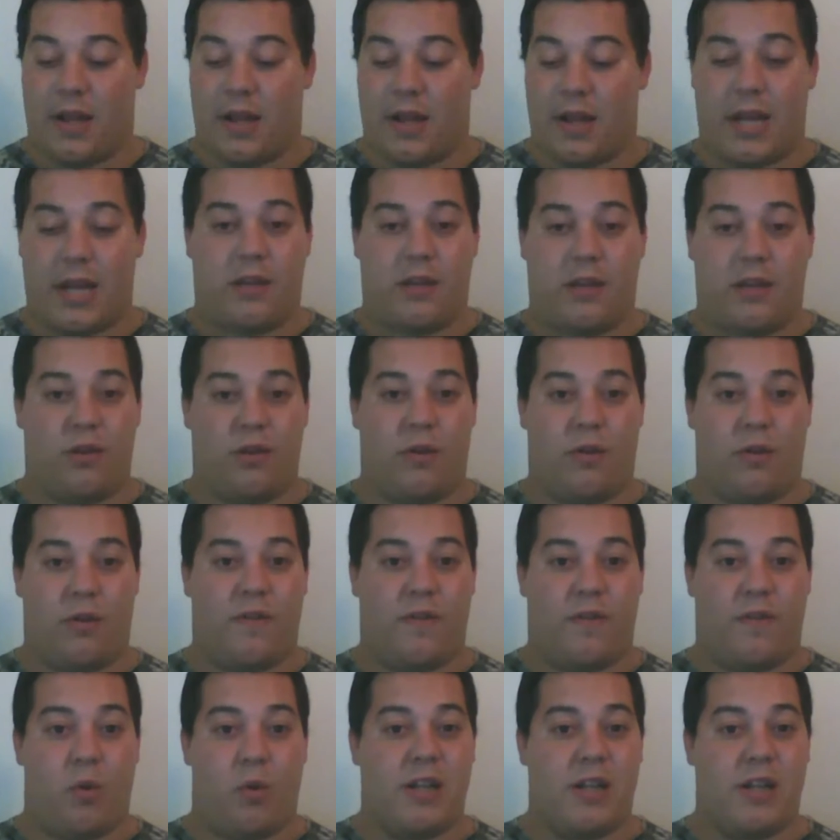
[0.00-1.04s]
like to,
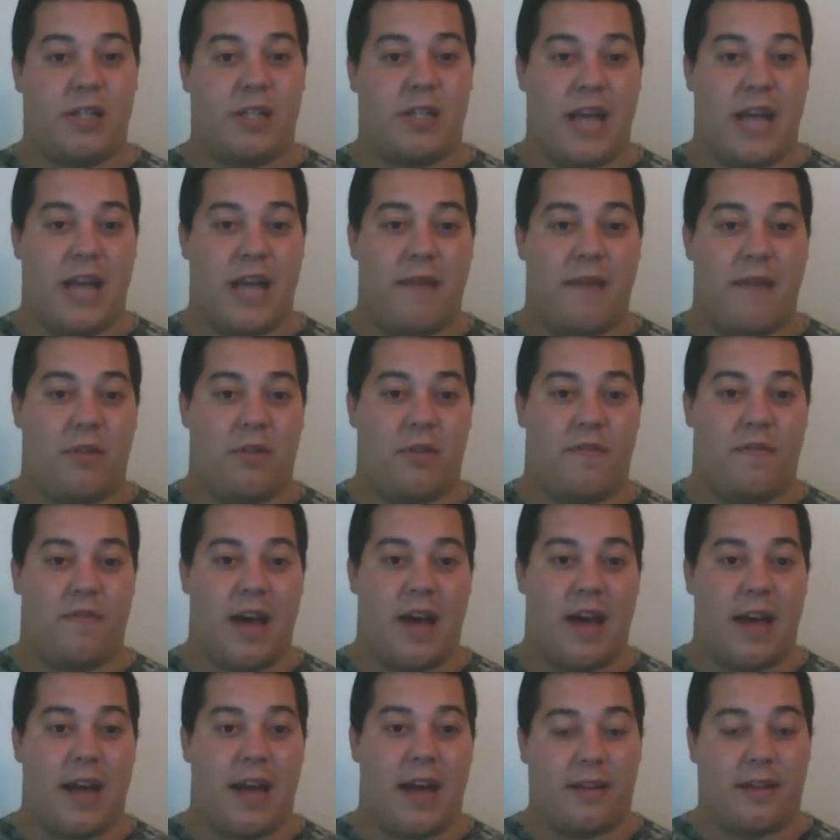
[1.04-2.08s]
if you watch this after the
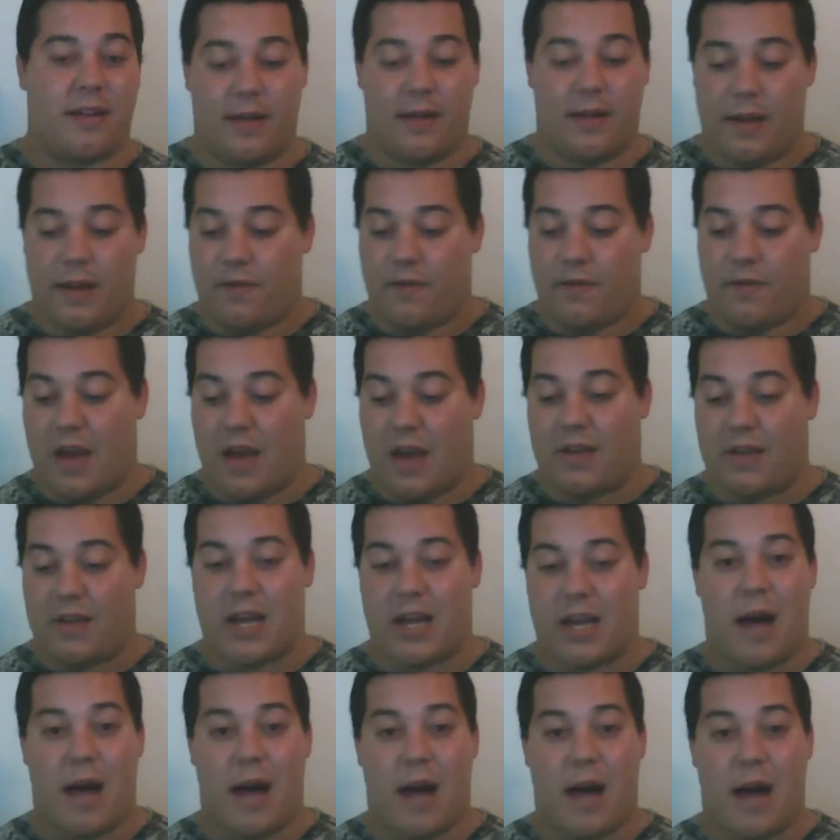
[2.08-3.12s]
fact, if you have
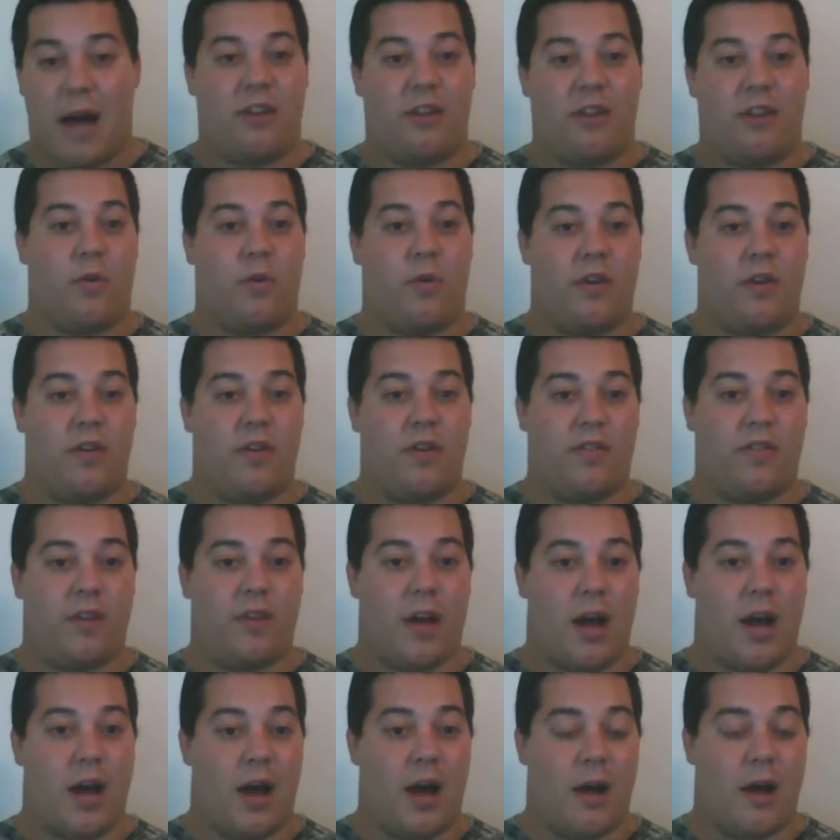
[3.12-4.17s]
any comments for
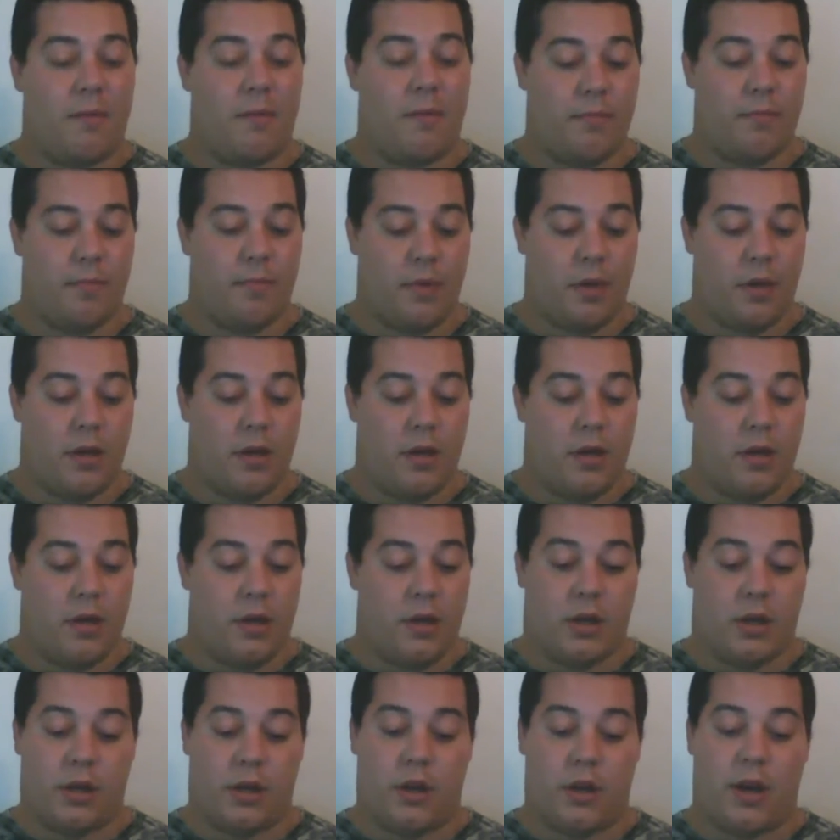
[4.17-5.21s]
us,
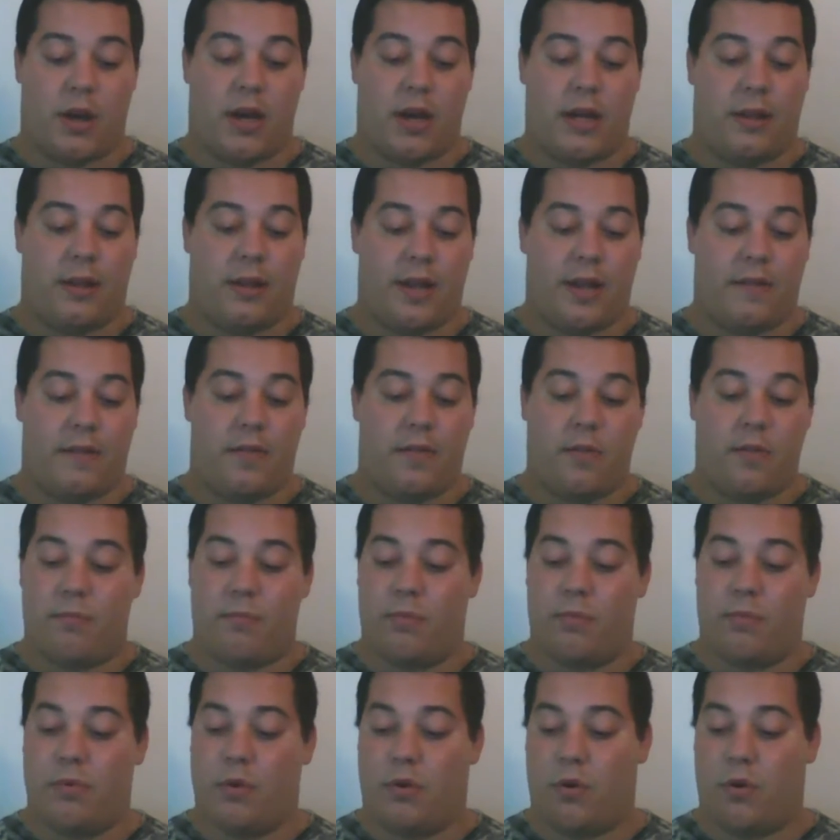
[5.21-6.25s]
you can go ahead and leave
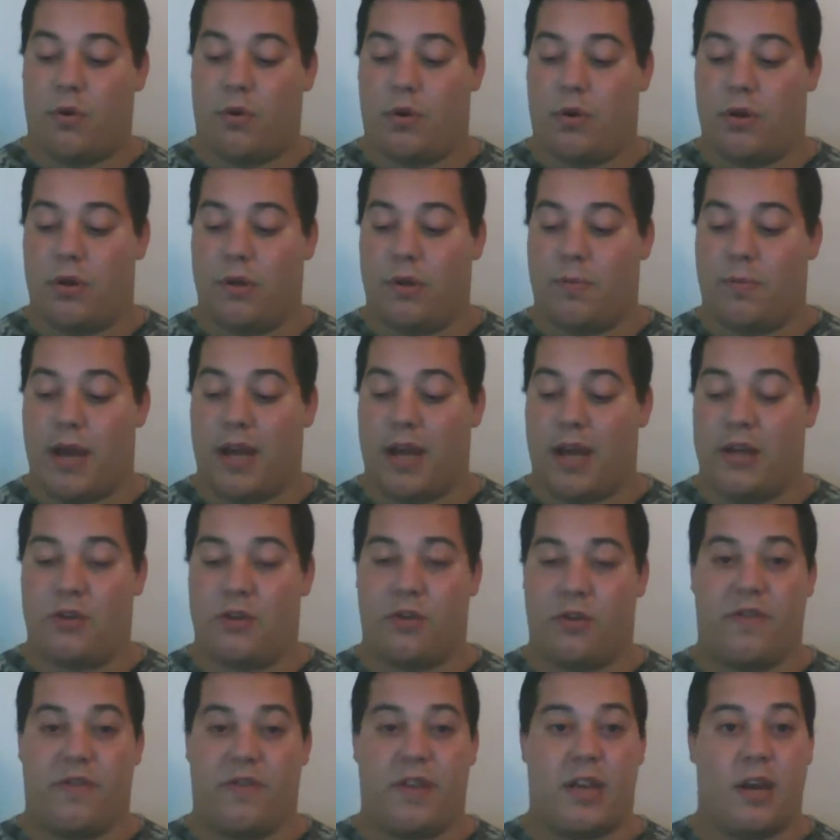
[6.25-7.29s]
them on the page
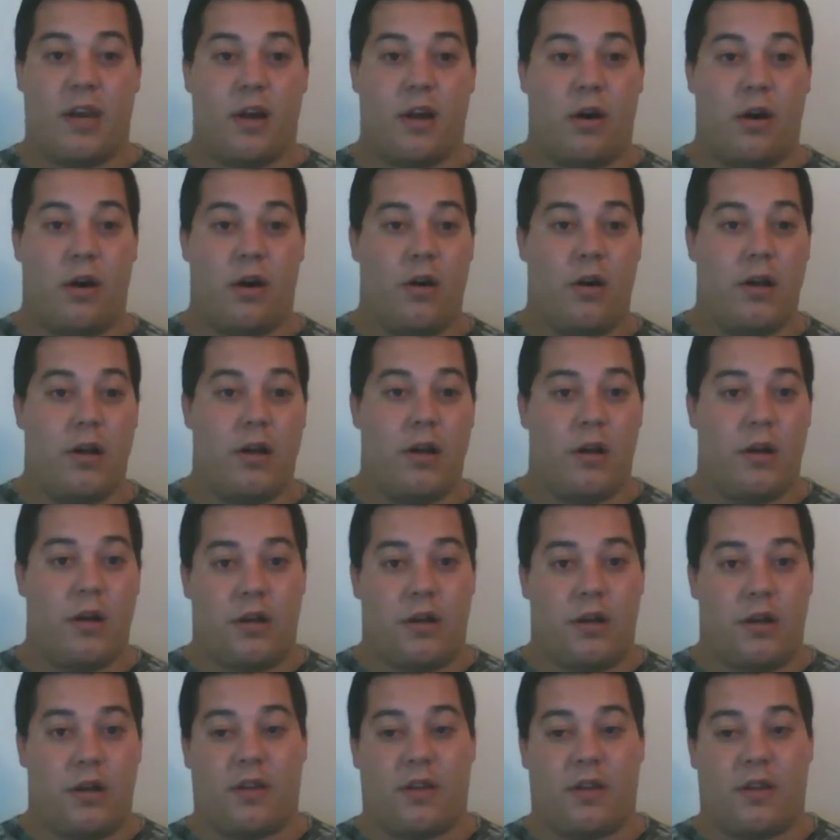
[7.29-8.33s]
on the video.
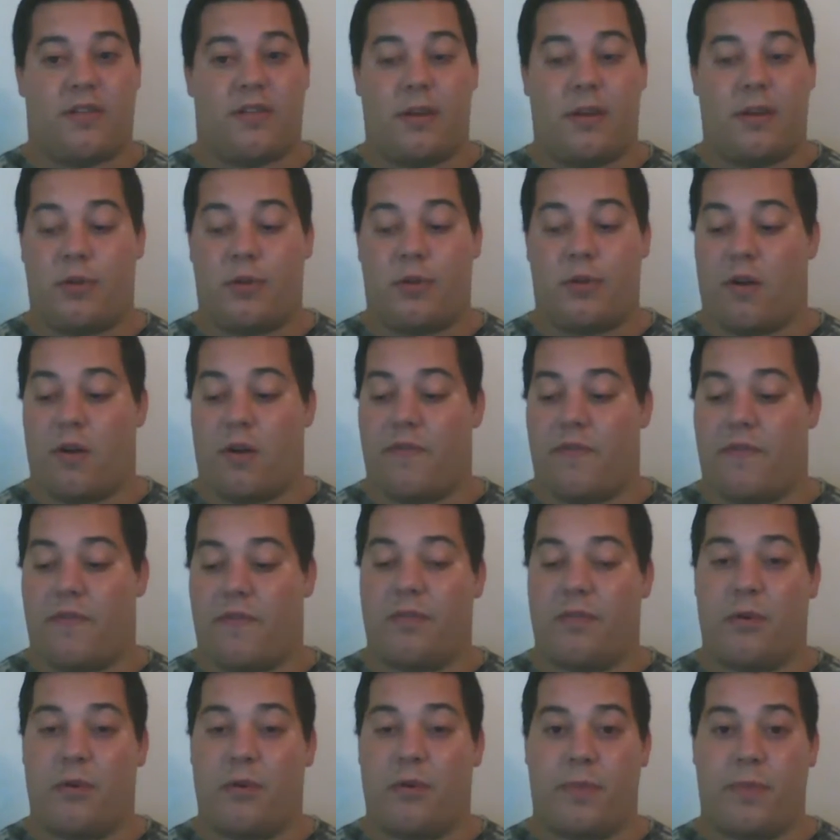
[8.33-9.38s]
You can send them to our
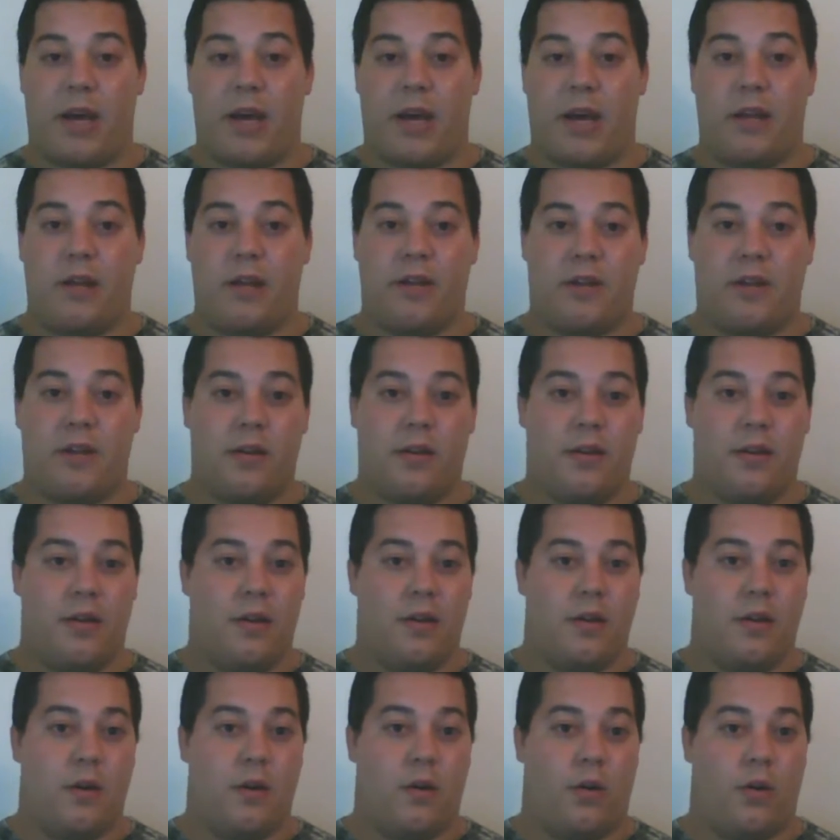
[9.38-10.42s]
Facebook page,
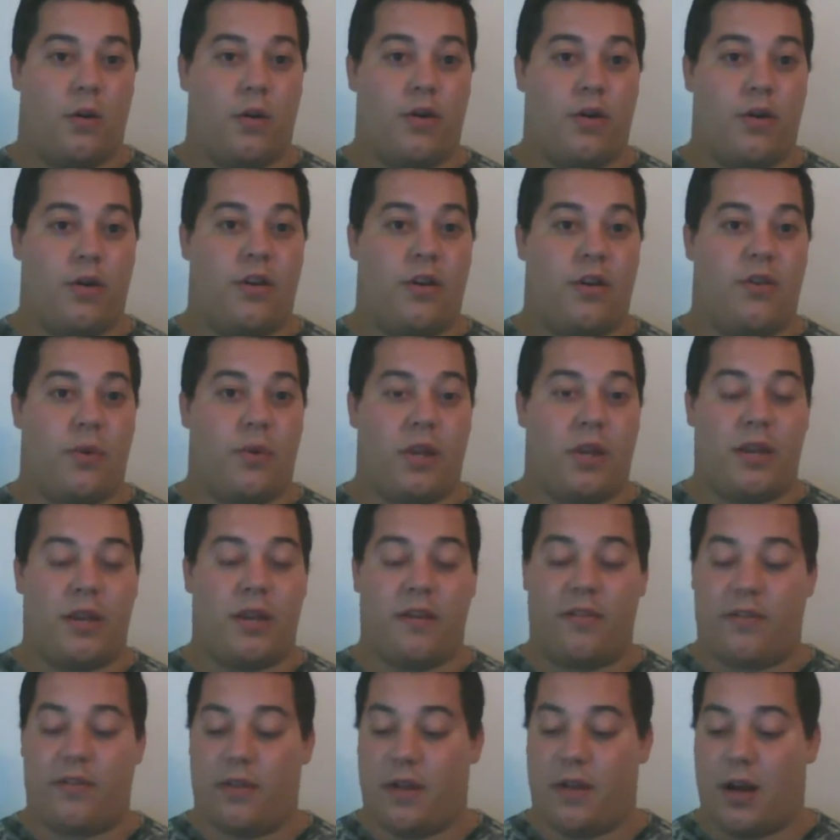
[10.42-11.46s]
or you can tweet
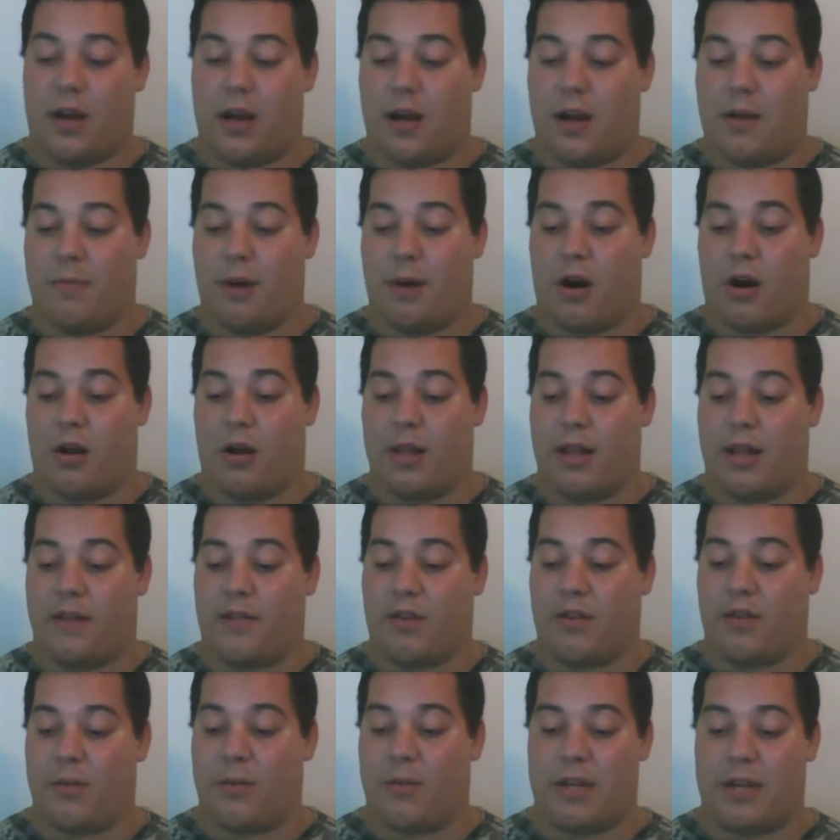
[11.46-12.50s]
us. All
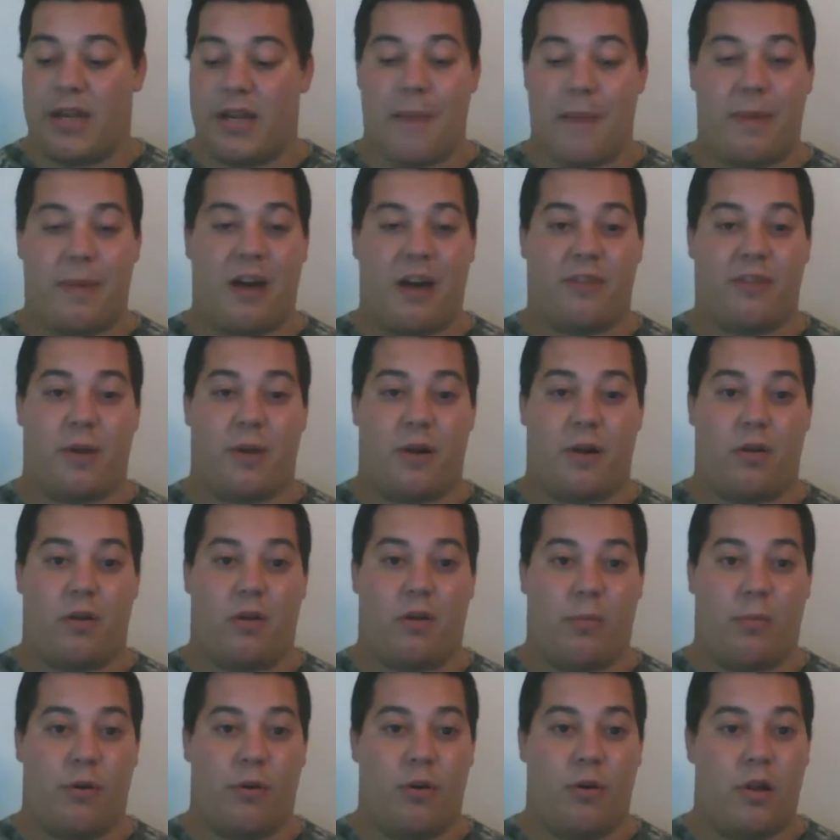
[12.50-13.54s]
that's going to be Taphouse
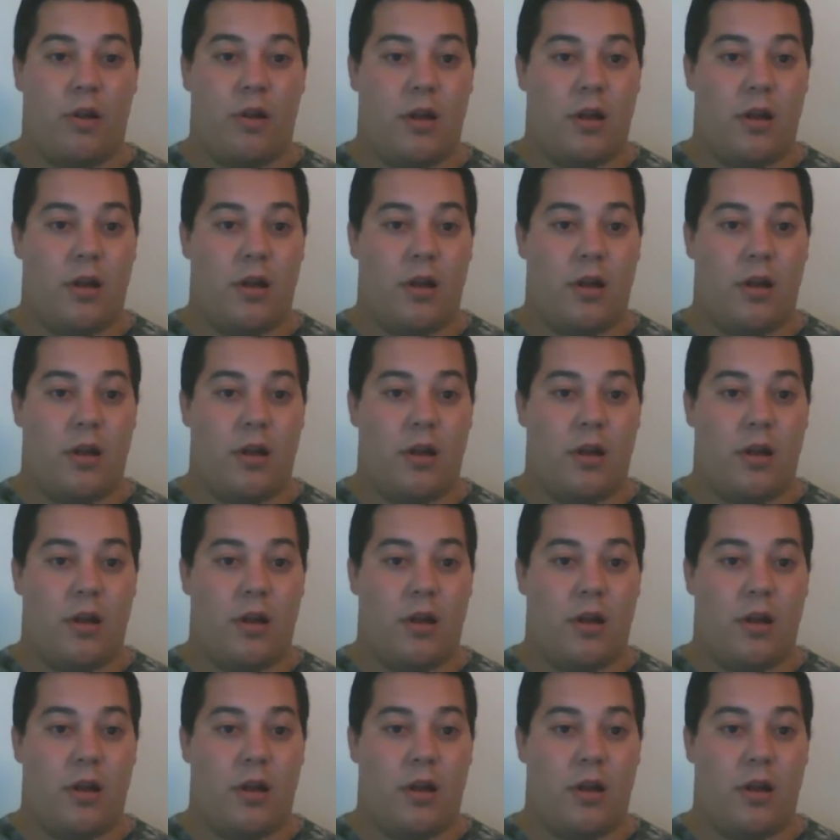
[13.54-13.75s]
Paranormal.